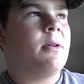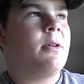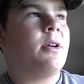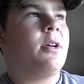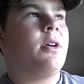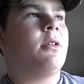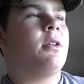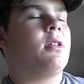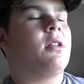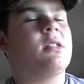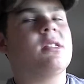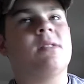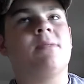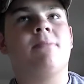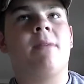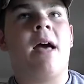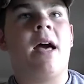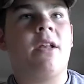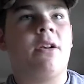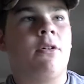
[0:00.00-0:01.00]
Mariota. It doesn't
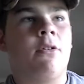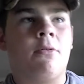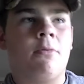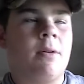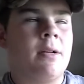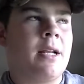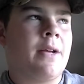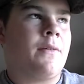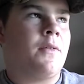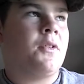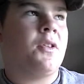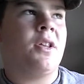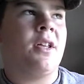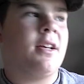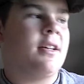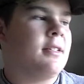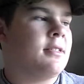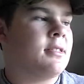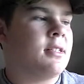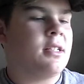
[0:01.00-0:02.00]
matter when everything
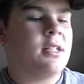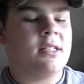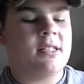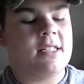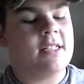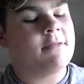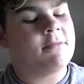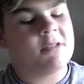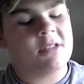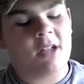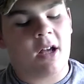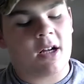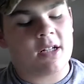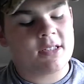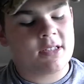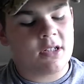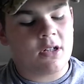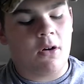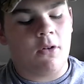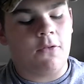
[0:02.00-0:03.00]
else on that team
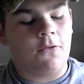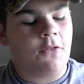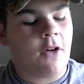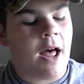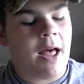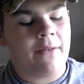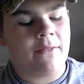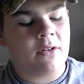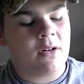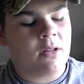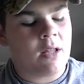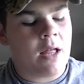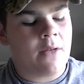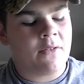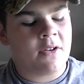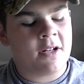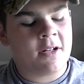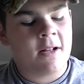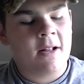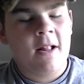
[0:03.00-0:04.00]
sucks. They're going
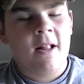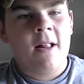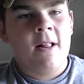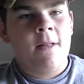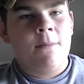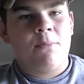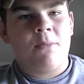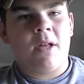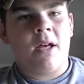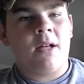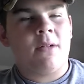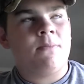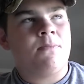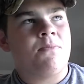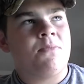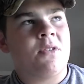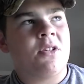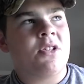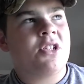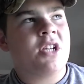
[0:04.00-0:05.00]
5-11. And
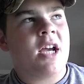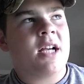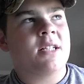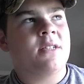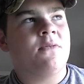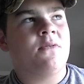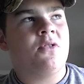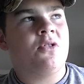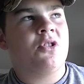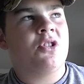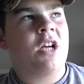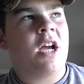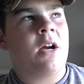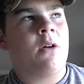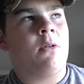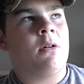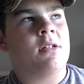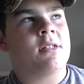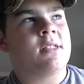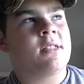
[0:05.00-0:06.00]
then the Jacksonville
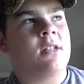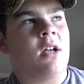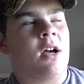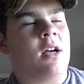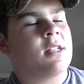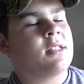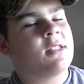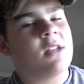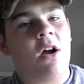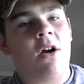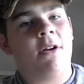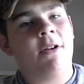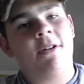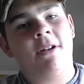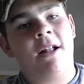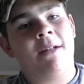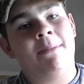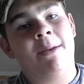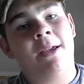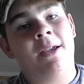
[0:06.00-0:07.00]
Jaguars suck. Sorry you're
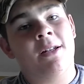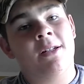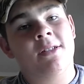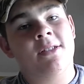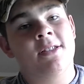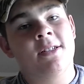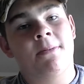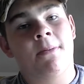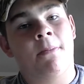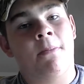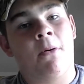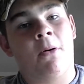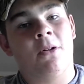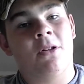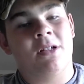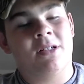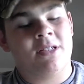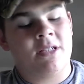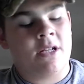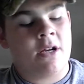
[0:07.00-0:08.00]
not making the Super Bowl
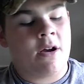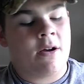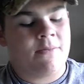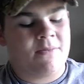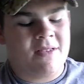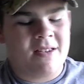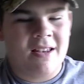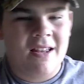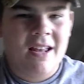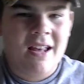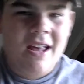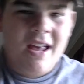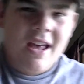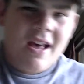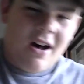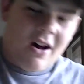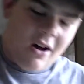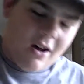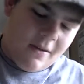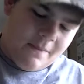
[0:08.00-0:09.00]
this year.
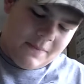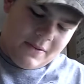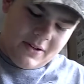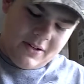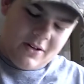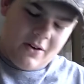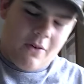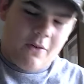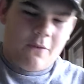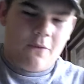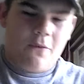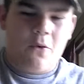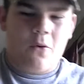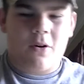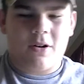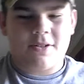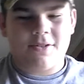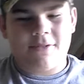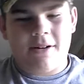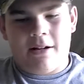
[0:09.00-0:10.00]
They're going
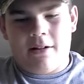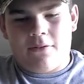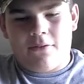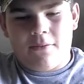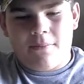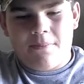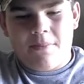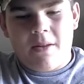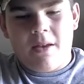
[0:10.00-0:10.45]
4-12.